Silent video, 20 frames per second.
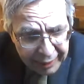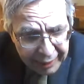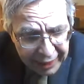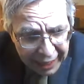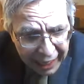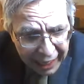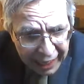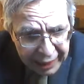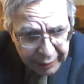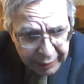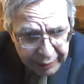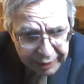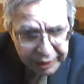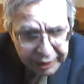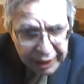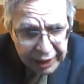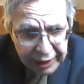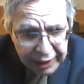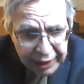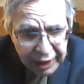accurate
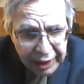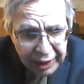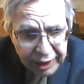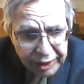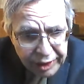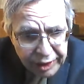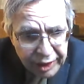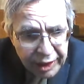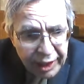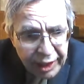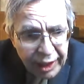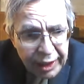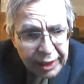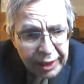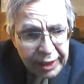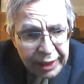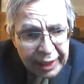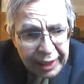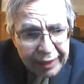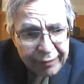techniques
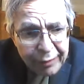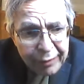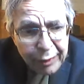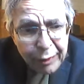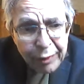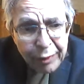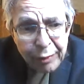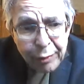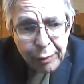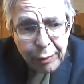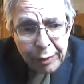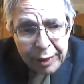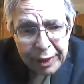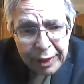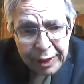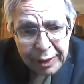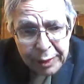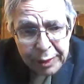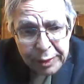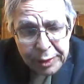that I've learned through the
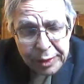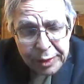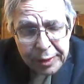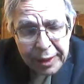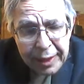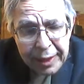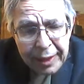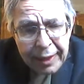years.